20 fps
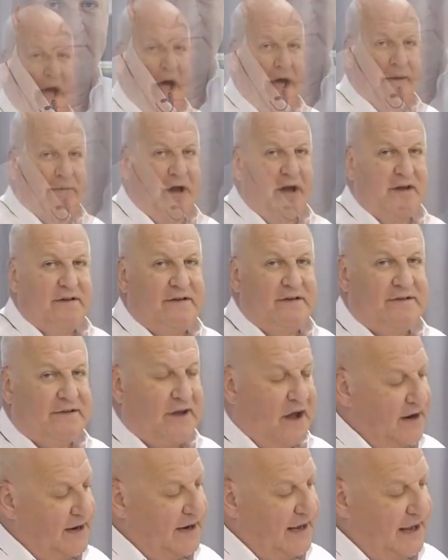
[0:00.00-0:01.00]
I'm going to
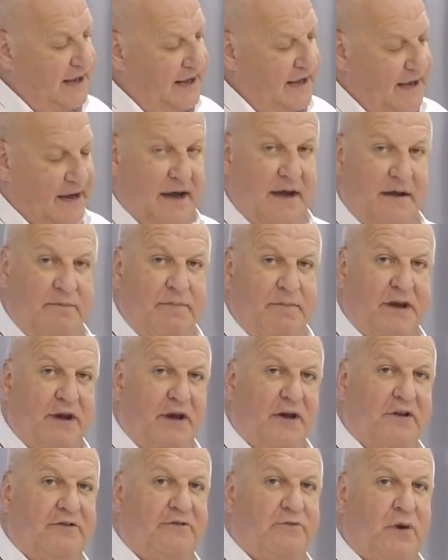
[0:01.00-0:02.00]
start here
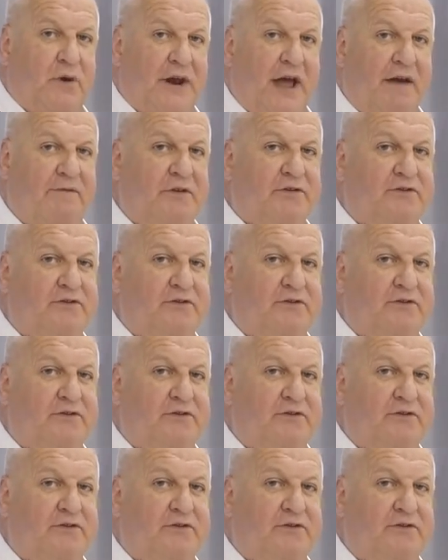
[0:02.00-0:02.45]
because whatever